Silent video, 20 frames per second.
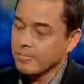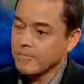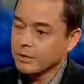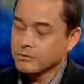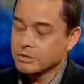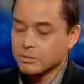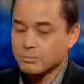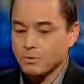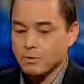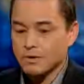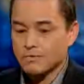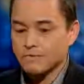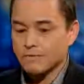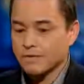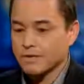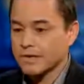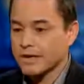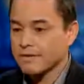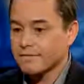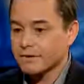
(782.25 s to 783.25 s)
It was important
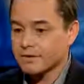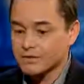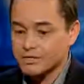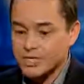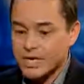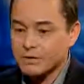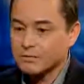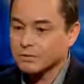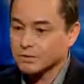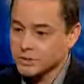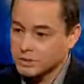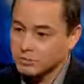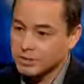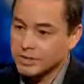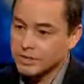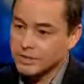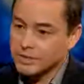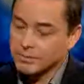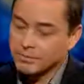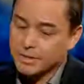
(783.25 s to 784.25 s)
for the Governor General to
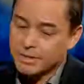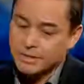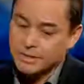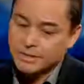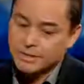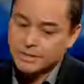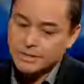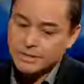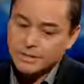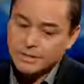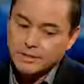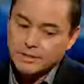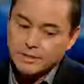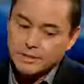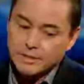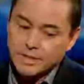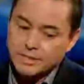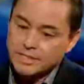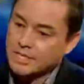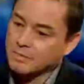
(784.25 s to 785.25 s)
be there because,
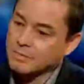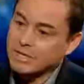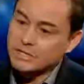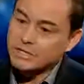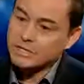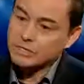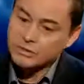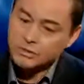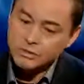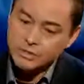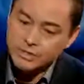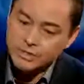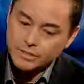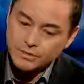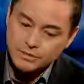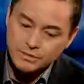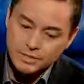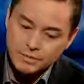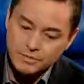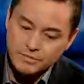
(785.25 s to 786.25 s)
as I mentioned
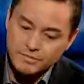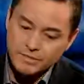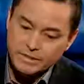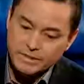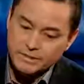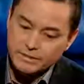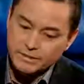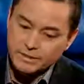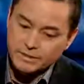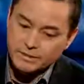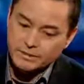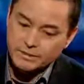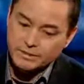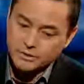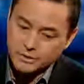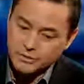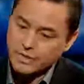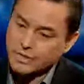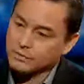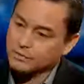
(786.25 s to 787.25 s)
earlier, some of these,
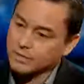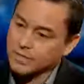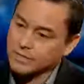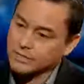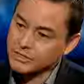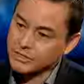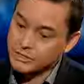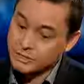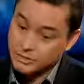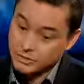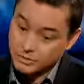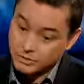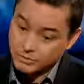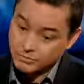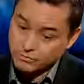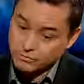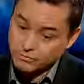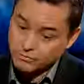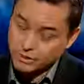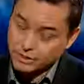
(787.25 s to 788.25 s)
the treaty
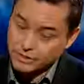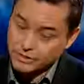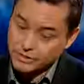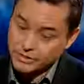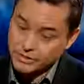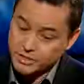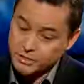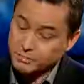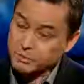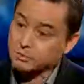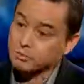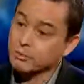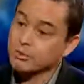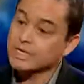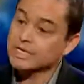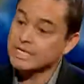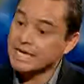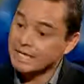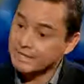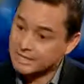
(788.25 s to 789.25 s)
relationships
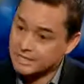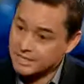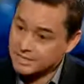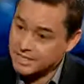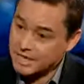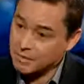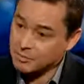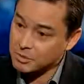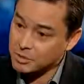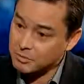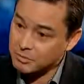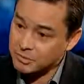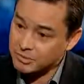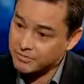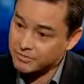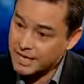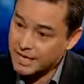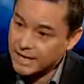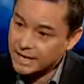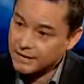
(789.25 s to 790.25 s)
predate the
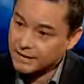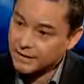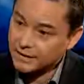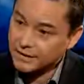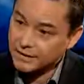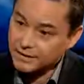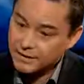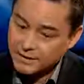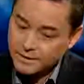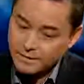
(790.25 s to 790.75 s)
establishment of Canada.